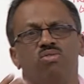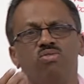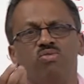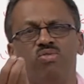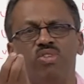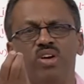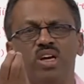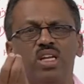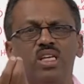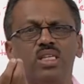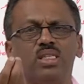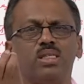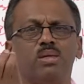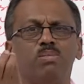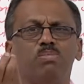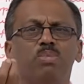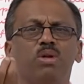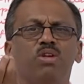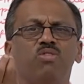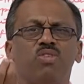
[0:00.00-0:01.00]
very
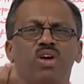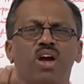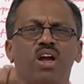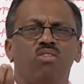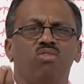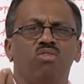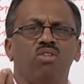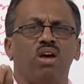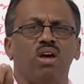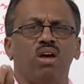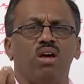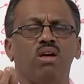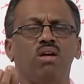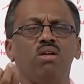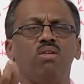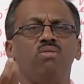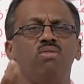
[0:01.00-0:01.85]
simplified way